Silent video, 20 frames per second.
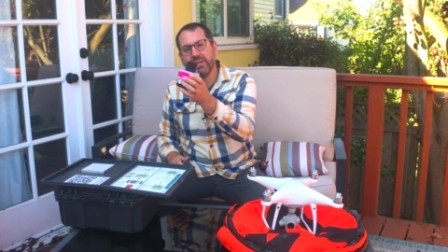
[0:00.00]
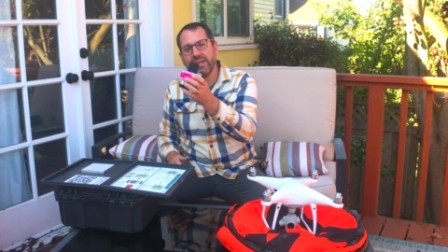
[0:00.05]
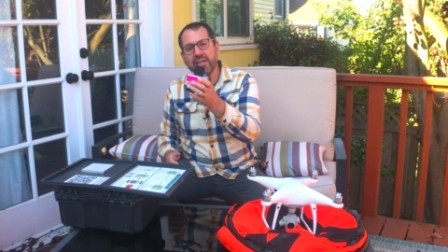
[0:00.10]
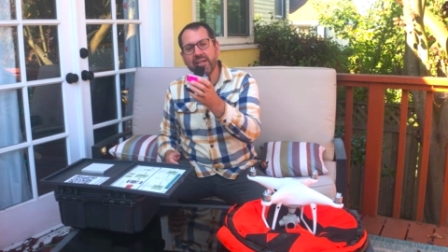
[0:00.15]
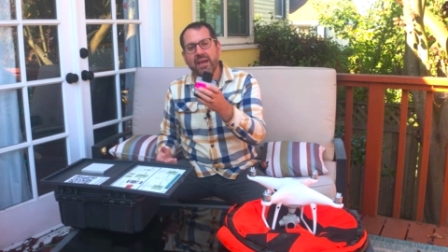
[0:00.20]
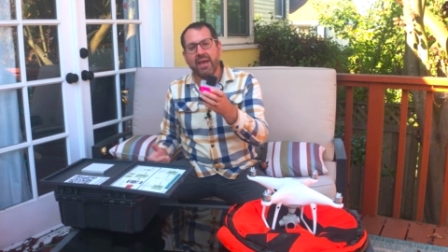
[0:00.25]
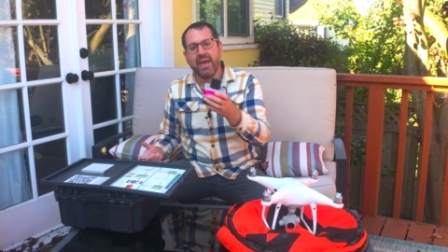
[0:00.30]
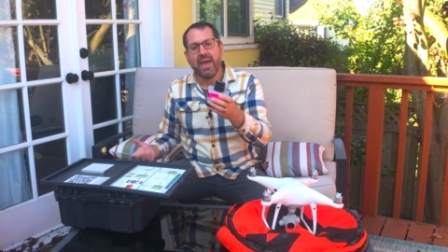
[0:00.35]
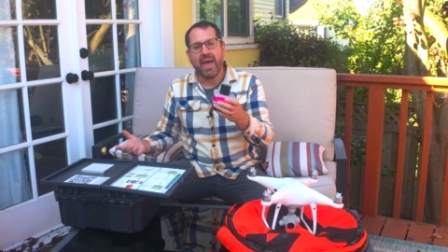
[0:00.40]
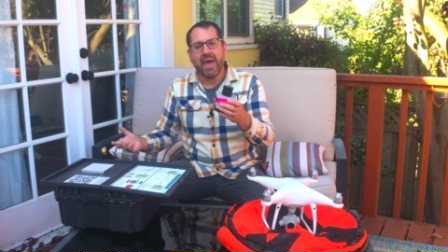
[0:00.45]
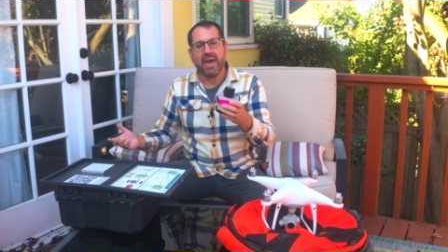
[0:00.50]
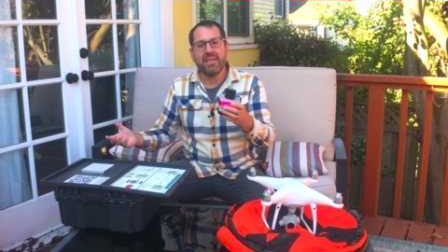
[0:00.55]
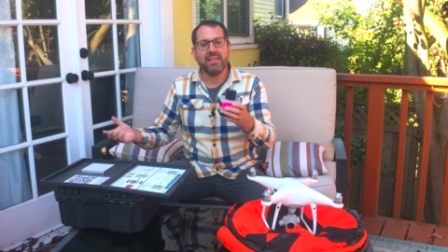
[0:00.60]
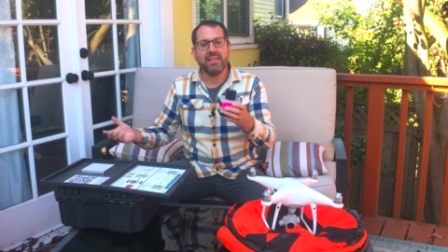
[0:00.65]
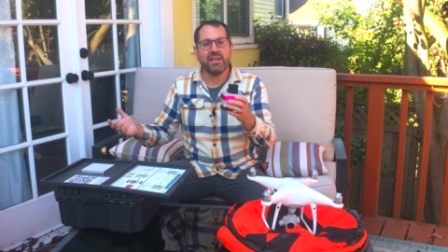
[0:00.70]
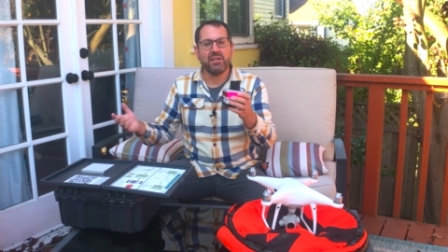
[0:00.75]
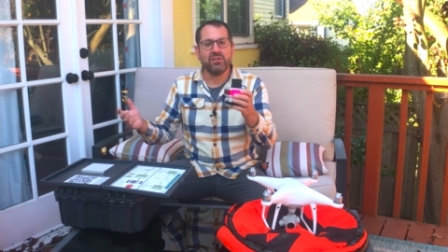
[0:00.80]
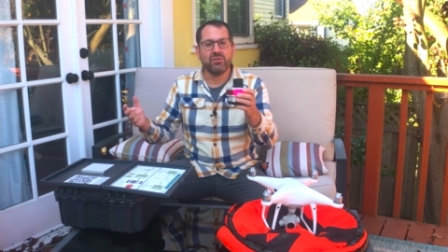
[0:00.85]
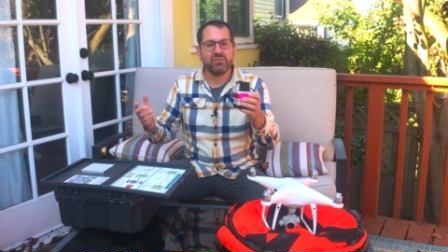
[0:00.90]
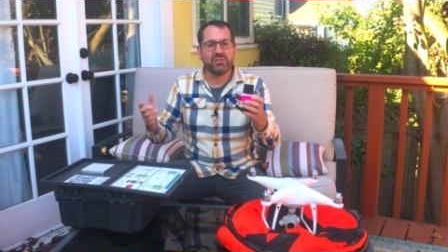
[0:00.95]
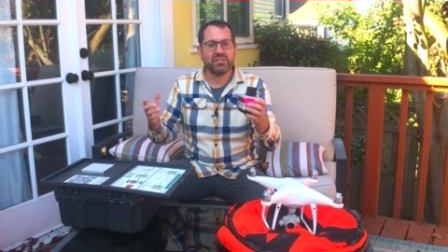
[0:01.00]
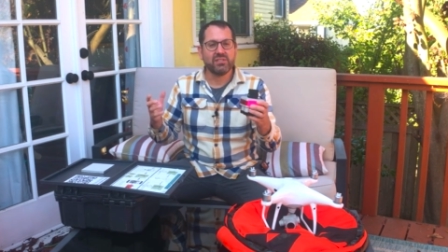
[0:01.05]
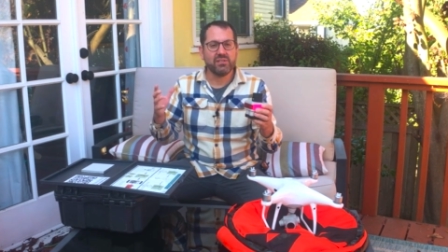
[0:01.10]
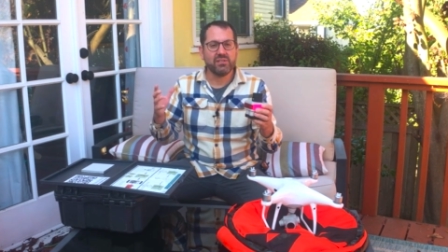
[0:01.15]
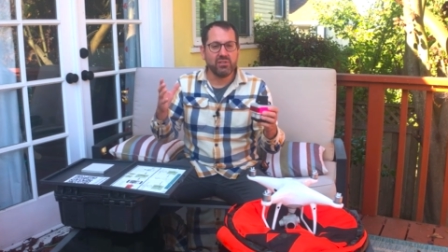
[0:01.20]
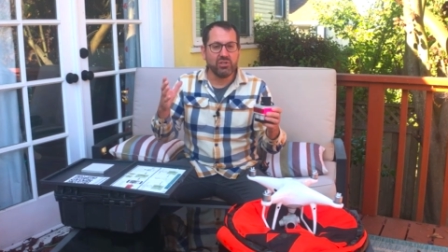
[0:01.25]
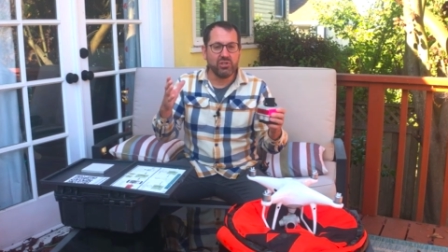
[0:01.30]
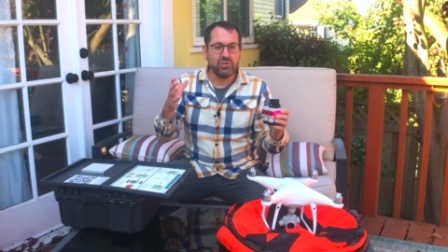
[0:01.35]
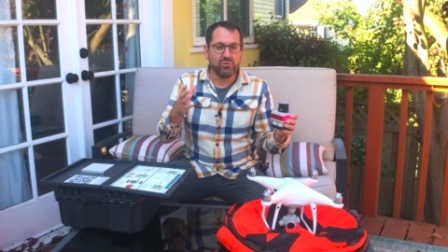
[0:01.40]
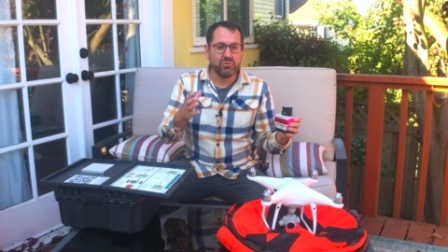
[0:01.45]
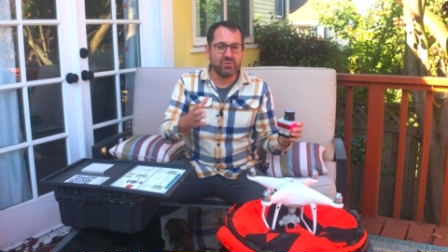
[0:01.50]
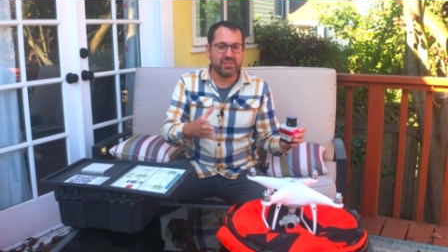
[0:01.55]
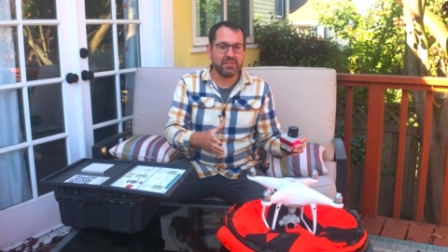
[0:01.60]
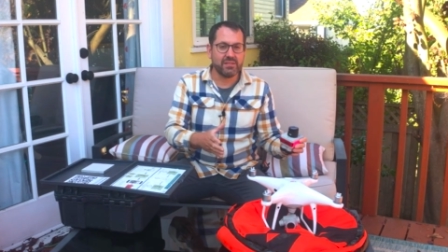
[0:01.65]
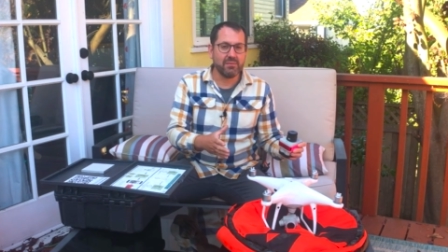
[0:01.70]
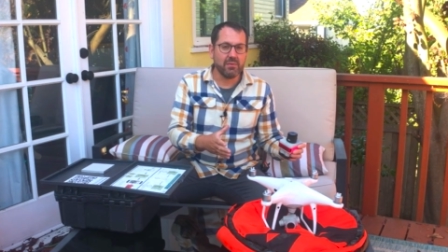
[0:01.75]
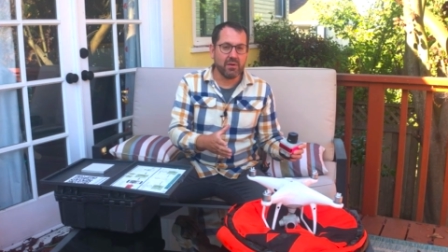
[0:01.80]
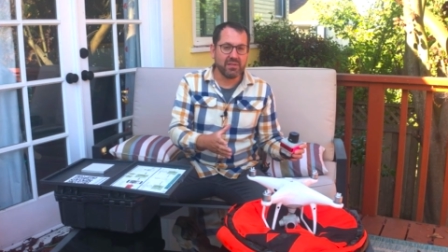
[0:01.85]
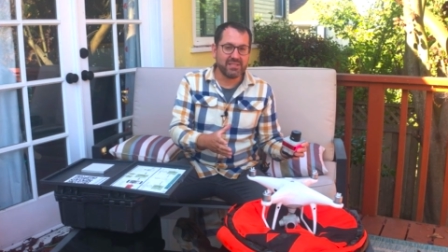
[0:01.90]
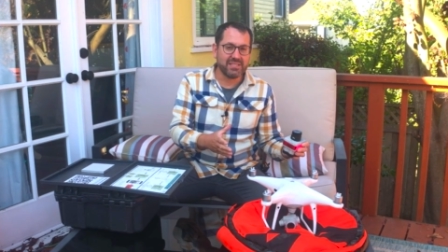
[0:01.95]
it, and then you, you
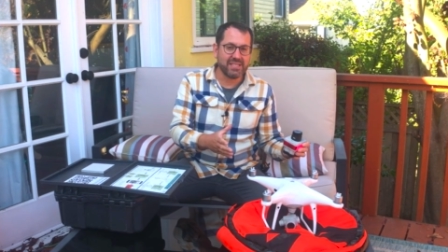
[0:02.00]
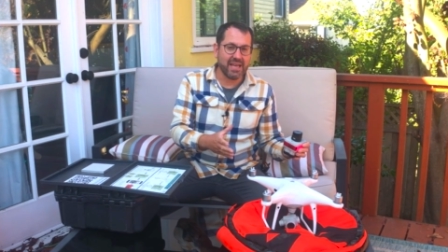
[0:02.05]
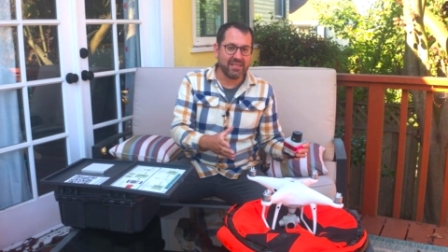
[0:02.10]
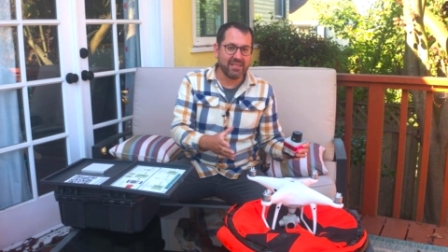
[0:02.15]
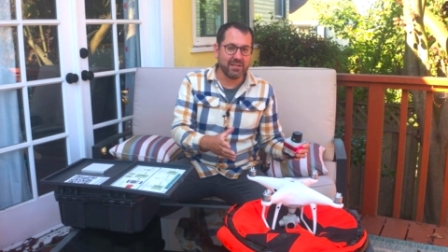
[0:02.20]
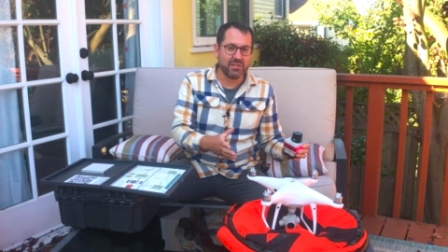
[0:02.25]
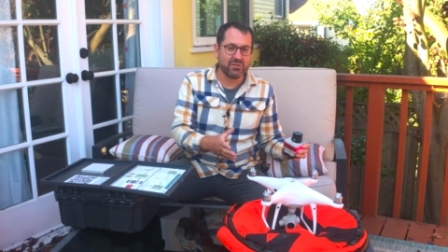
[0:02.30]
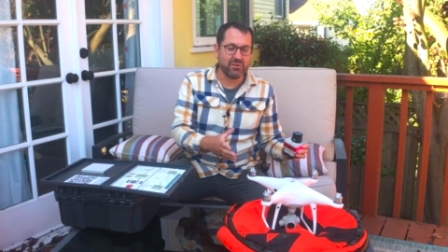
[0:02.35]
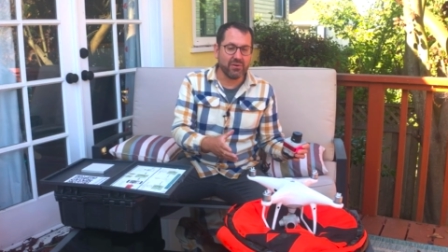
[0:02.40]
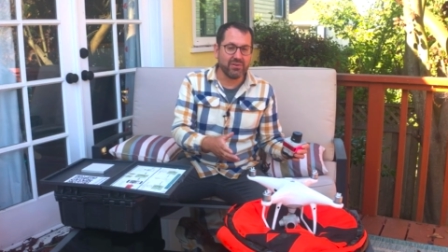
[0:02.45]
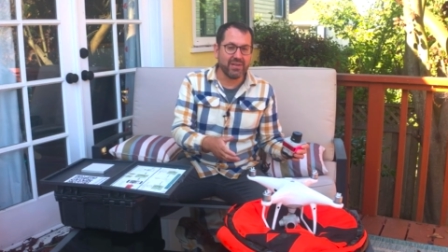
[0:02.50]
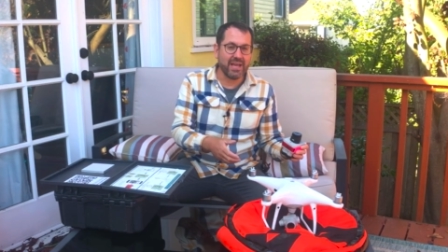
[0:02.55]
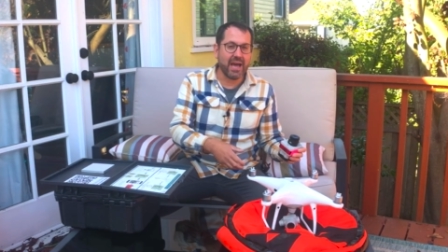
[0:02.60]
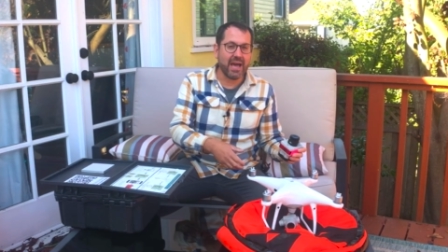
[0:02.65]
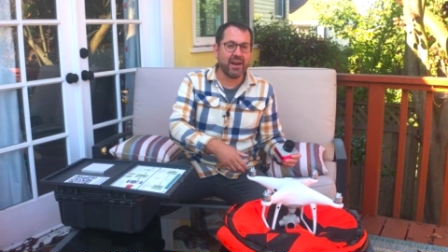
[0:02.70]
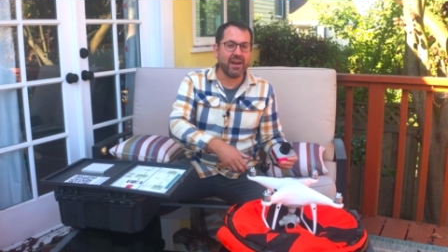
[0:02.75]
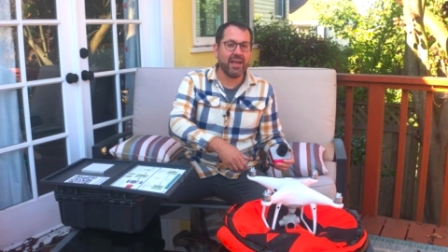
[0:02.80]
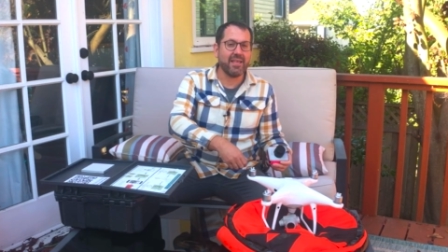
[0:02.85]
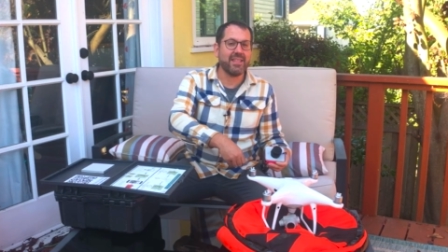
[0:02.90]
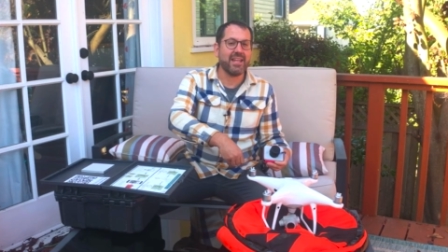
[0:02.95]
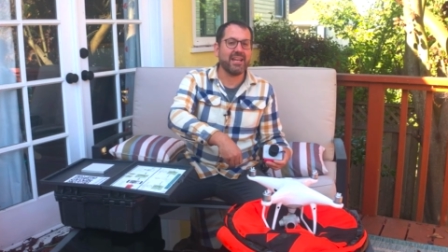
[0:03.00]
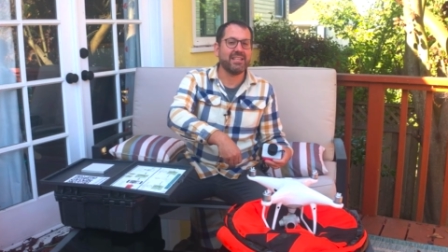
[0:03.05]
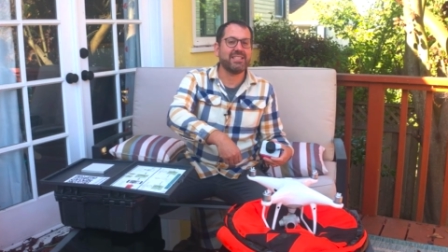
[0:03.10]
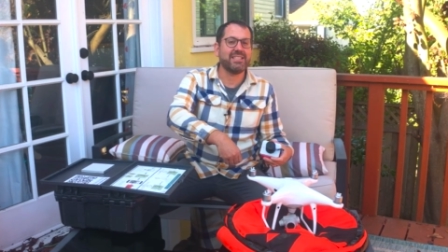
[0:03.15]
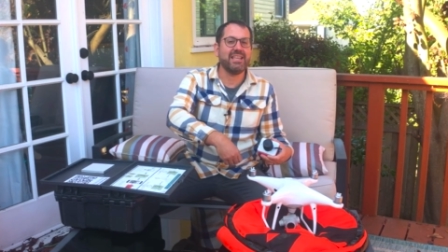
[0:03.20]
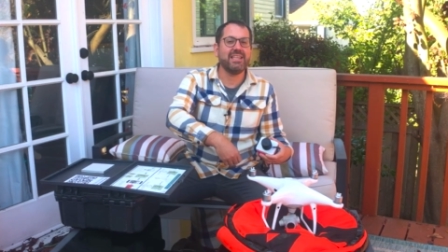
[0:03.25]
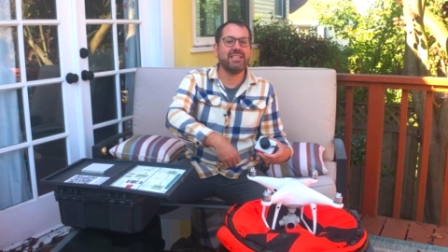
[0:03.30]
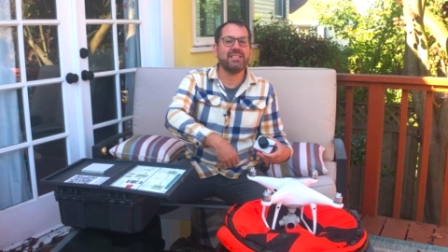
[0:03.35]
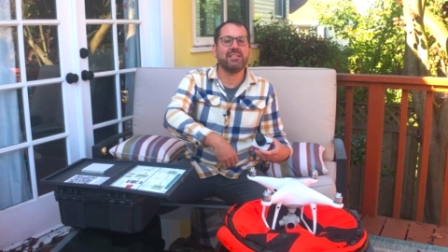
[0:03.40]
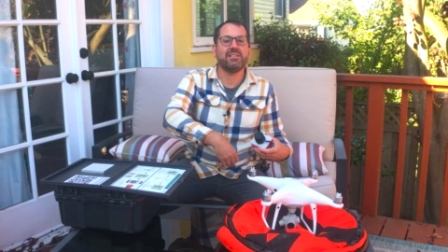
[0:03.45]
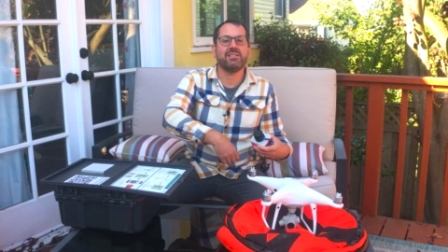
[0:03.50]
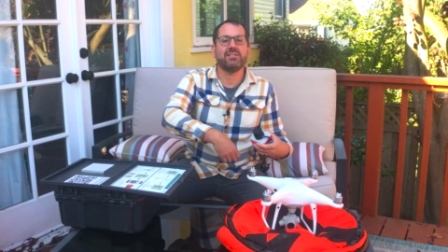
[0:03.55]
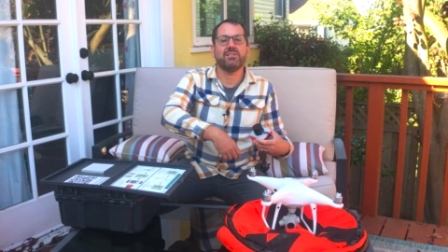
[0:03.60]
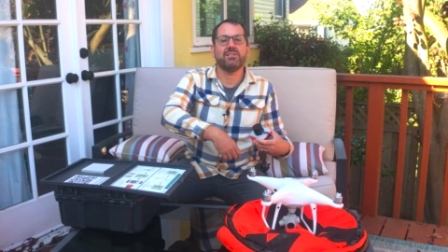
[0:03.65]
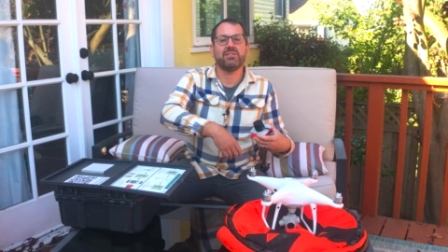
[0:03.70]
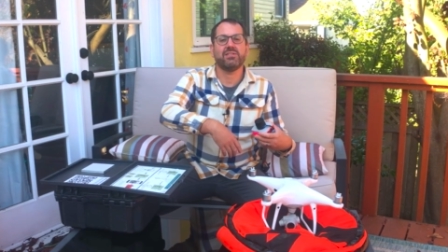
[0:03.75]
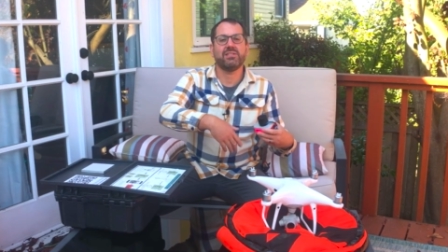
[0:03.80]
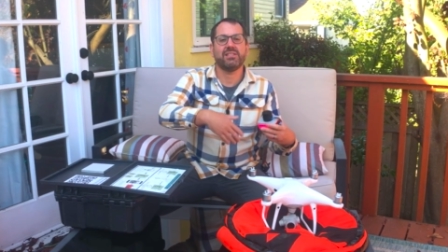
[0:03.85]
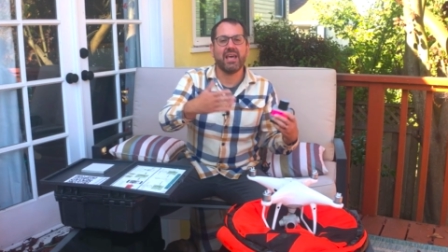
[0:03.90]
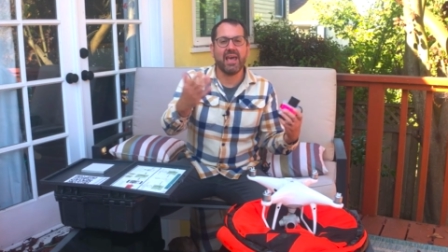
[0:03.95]
set the drone down, and then it's easy to
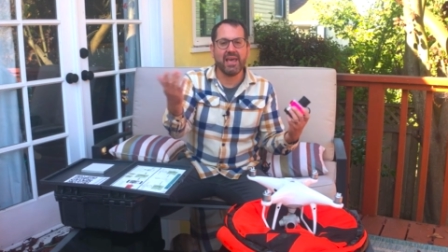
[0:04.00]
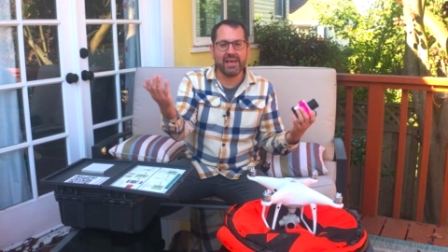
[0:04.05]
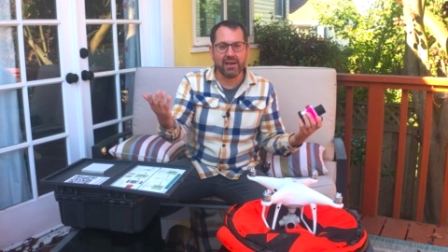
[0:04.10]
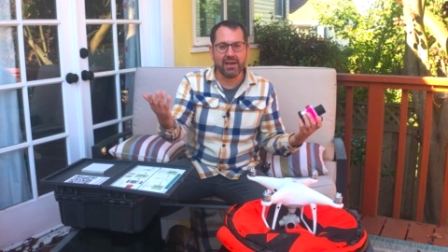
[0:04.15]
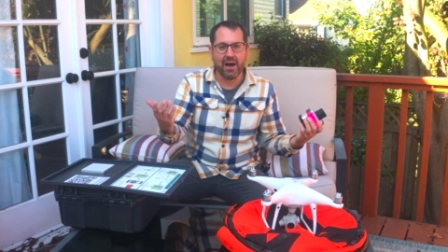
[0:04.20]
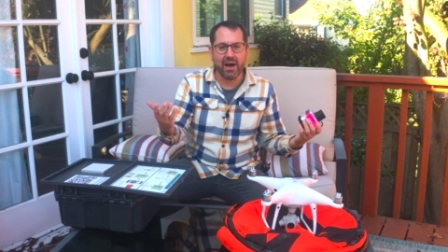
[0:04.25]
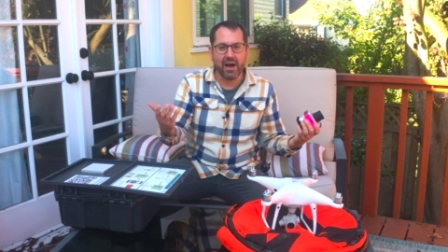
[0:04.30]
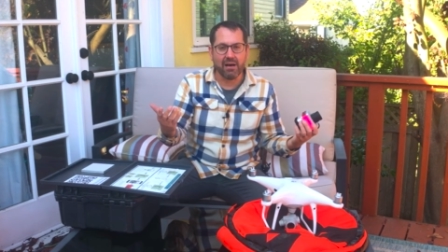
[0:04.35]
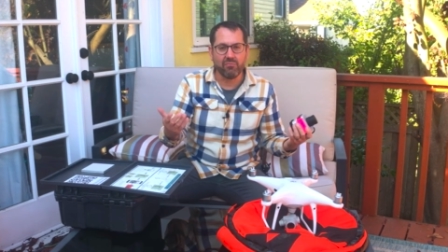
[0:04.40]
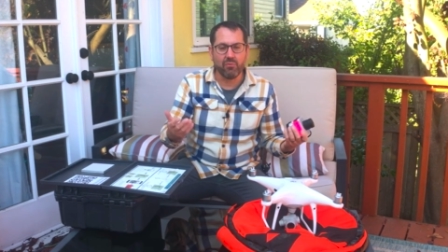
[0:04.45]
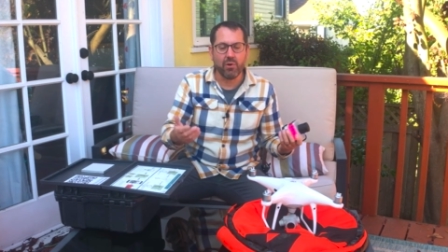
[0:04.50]
just take off.